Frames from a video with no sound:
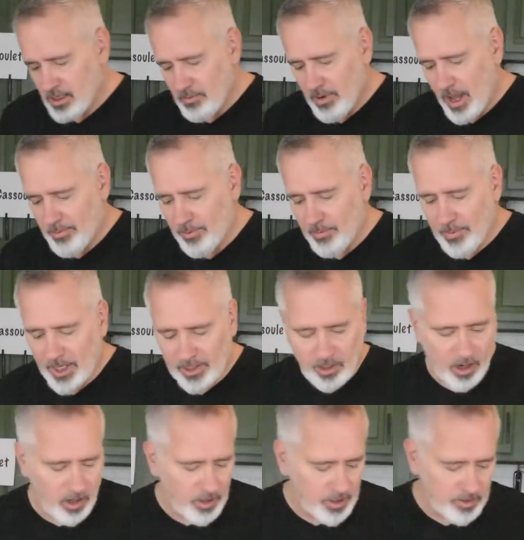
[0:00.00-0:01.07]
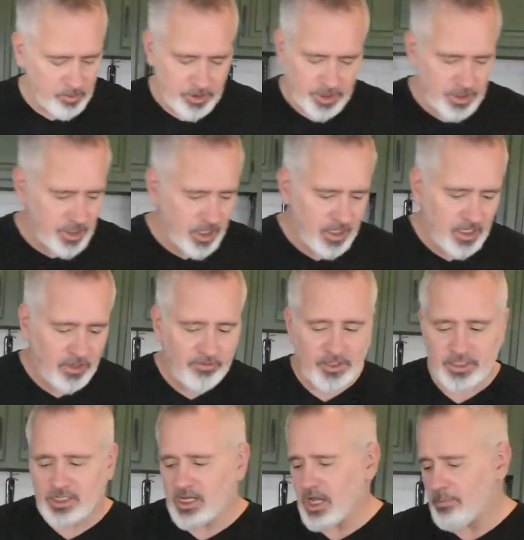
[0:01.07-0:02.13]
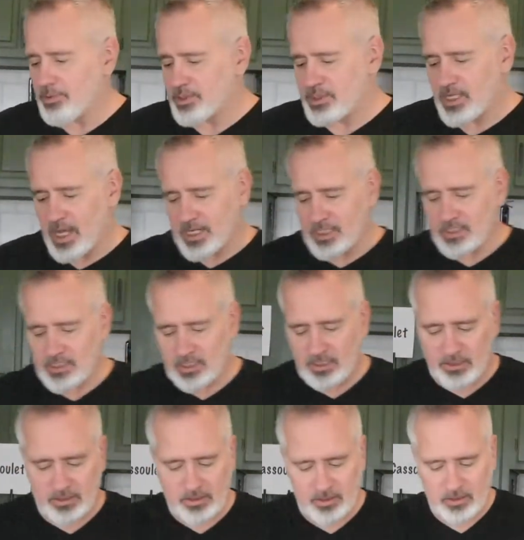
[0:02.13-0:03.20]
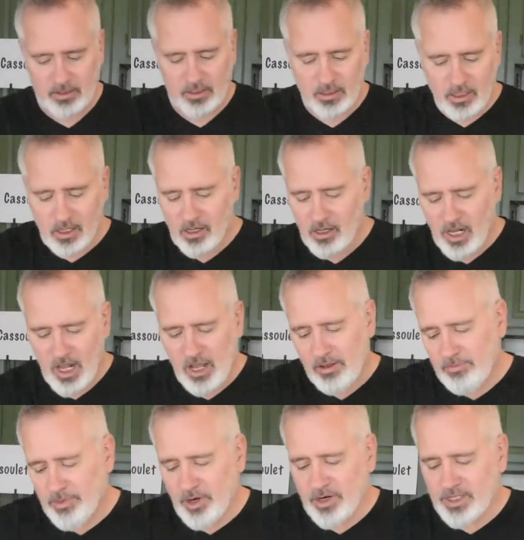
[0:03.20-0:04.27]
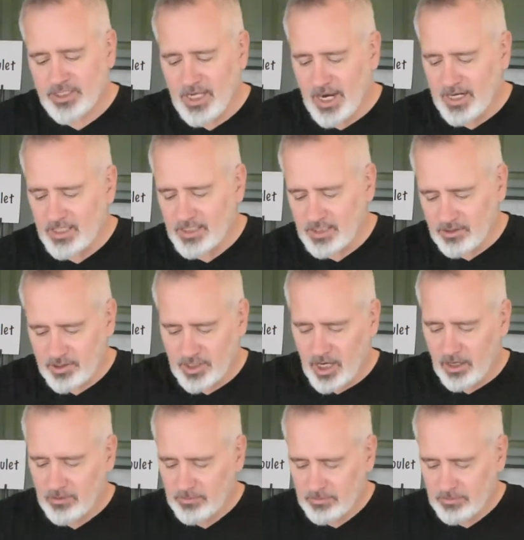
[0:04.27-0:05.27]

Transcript: Pop in my garlic. We're just gonna give this a couple seconds, 30 seconds or so.